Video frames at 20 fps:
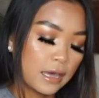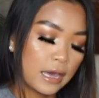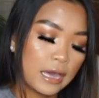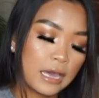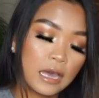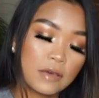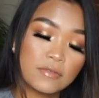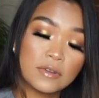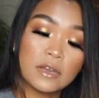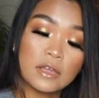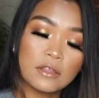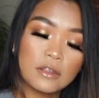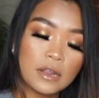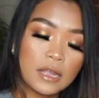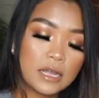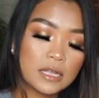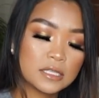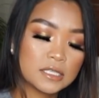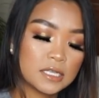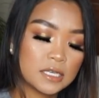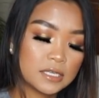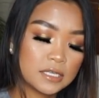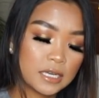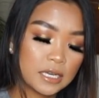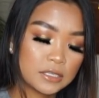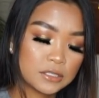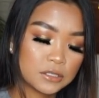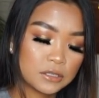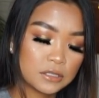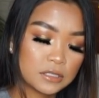I have another hand
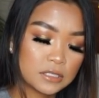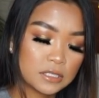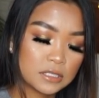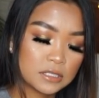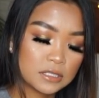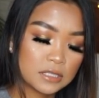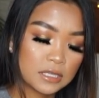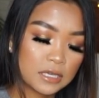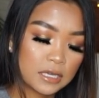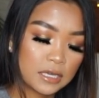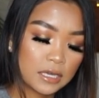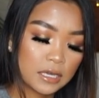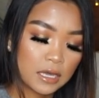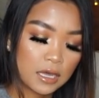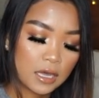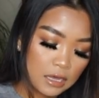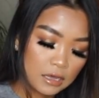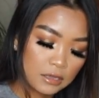sanitizer. This is the